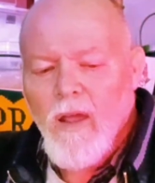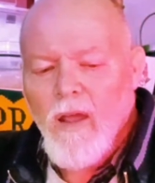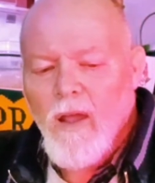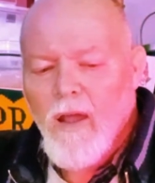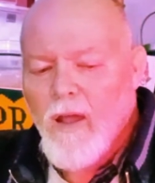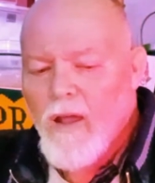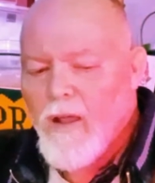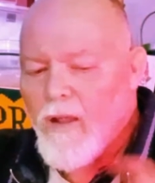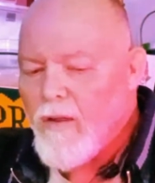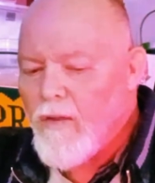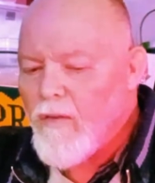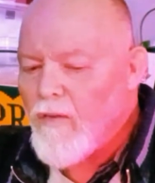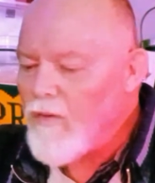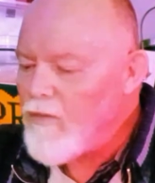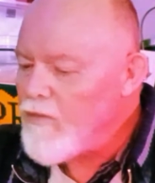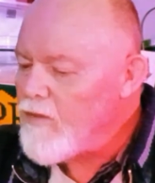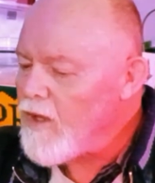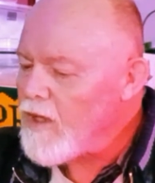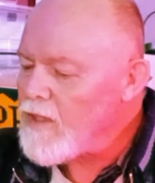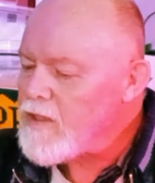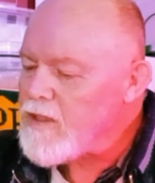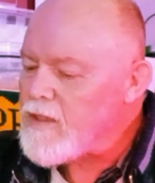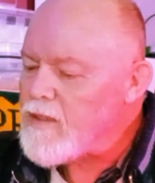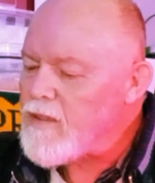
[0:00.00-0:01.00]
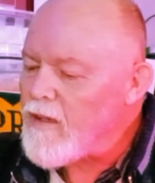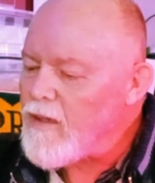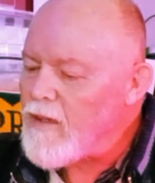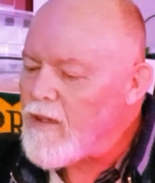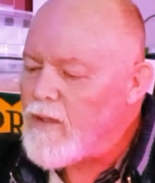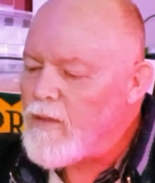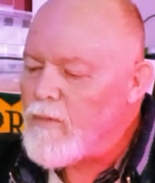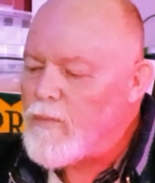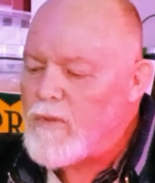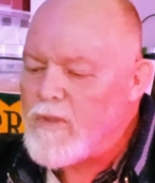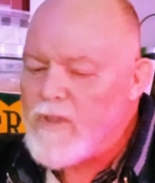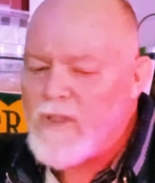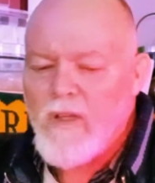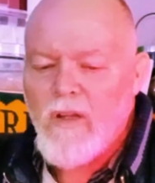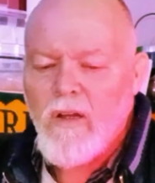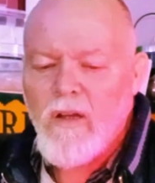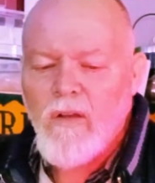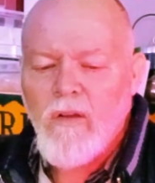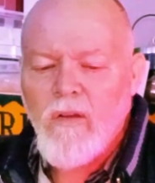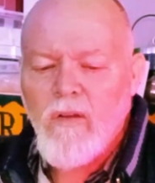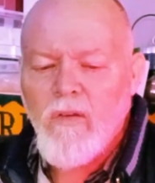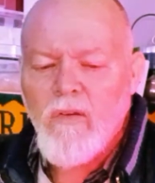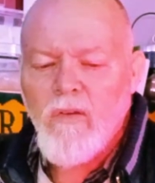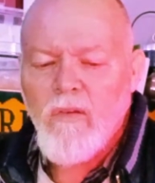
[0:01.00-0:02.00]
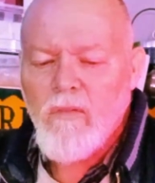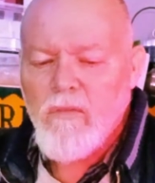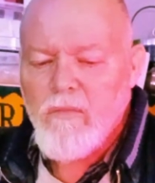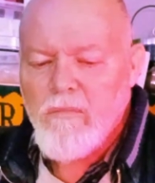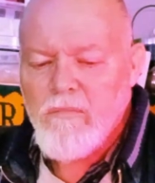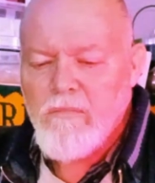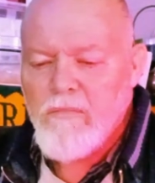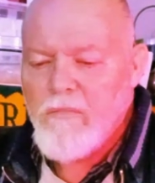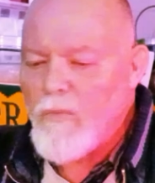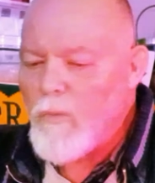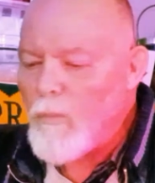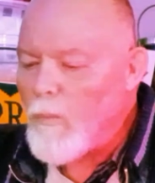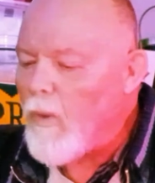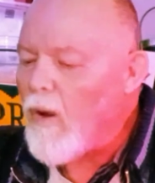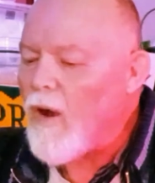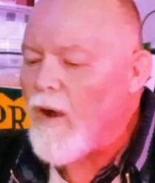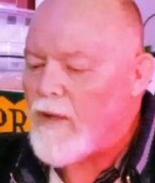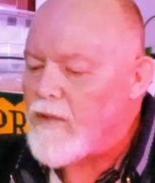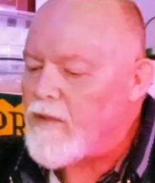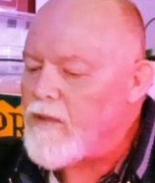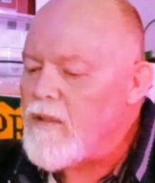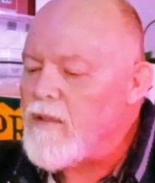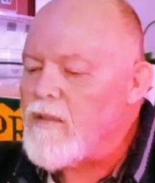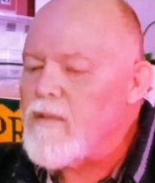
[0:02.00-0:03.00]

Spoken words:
And on that side, it was like white.